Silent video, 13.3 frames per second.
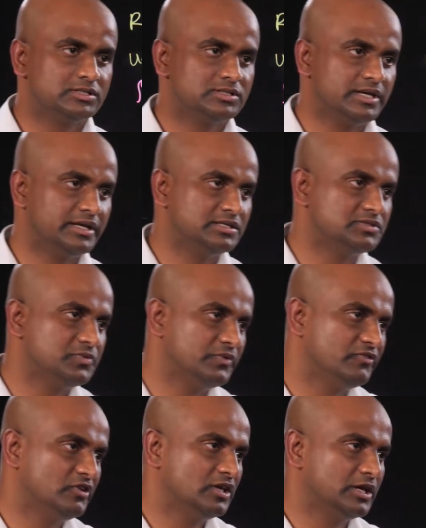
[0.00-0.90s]
Hence,
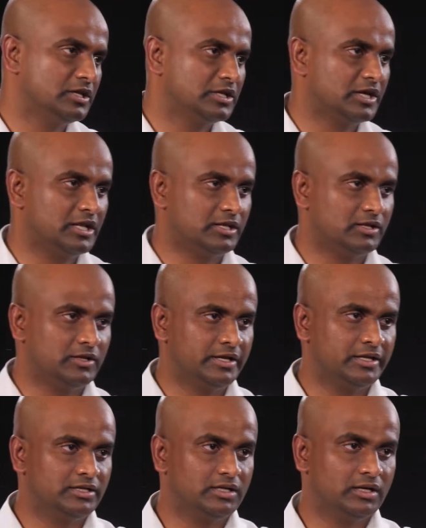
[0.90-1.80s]
if we can
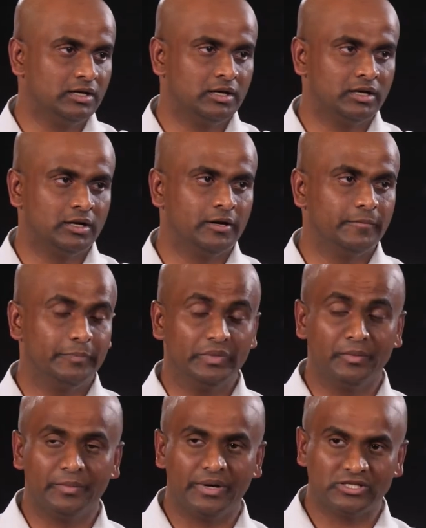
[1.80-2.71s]
calculate
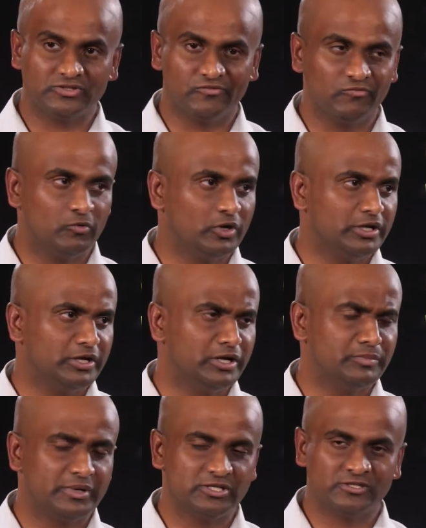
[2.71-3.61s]
the mass of water
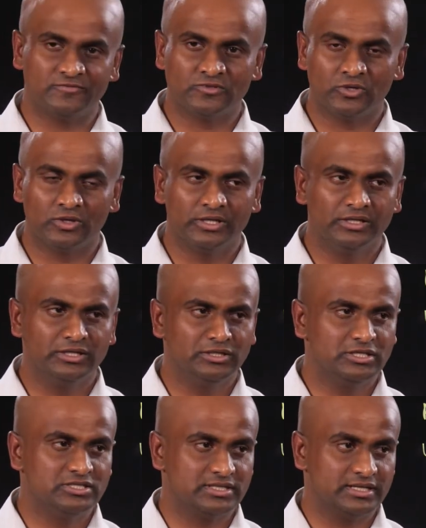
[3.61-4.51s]
and mass of solid in
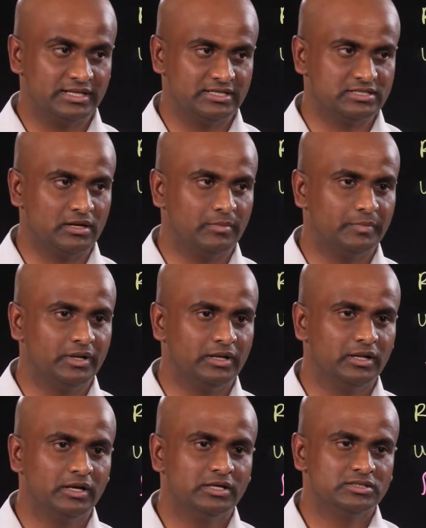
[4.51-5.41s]
this clay sample,